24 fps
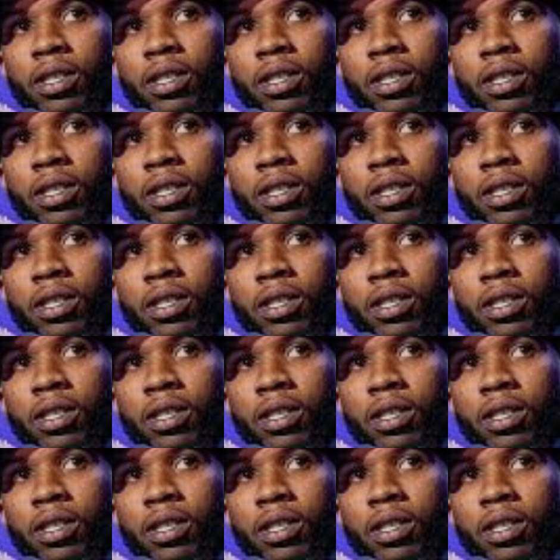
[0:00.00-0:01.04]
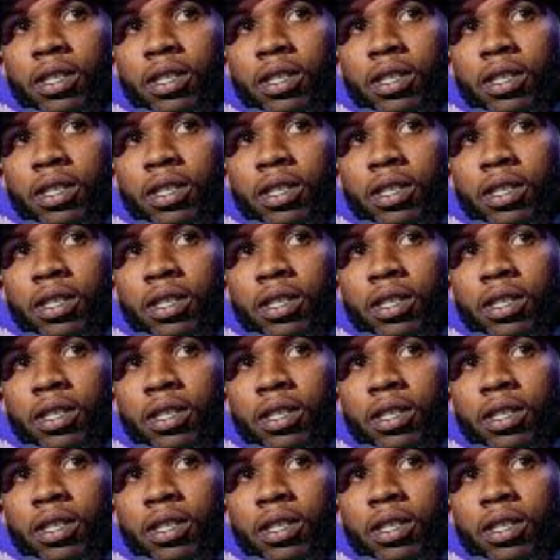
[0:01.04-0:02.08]

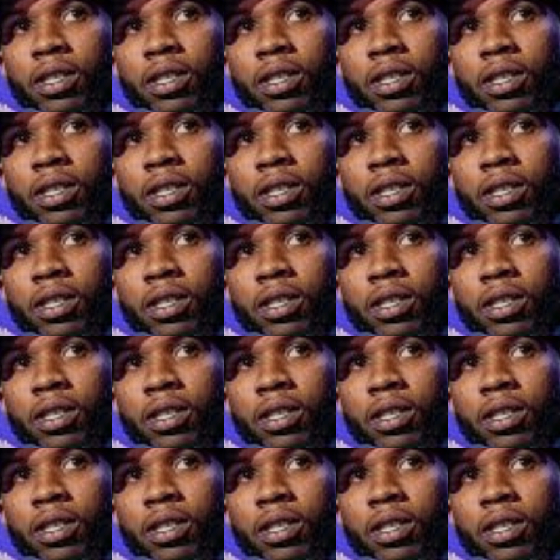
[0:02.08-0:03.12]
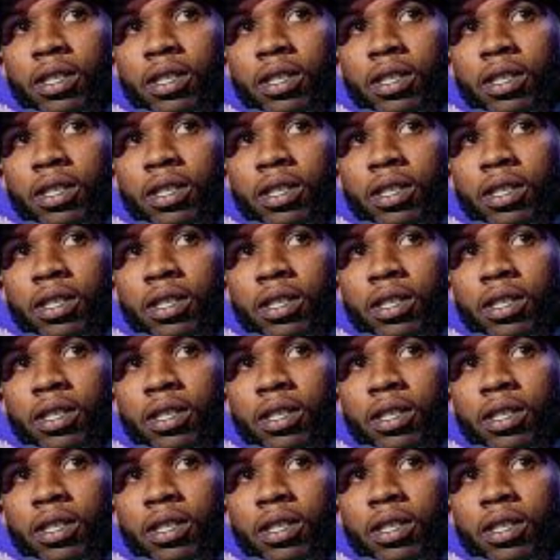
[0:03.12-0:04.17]

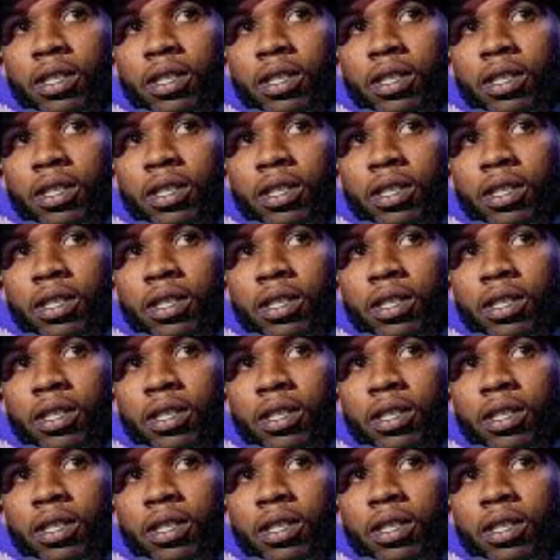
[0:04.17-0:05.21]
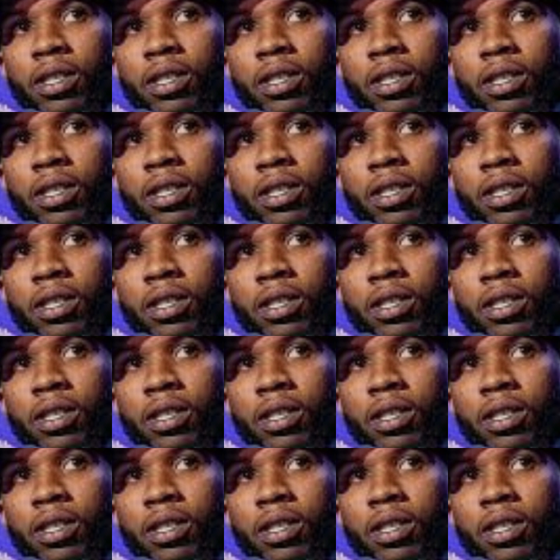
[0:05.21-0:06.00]
This is a still picture; no speech is visible.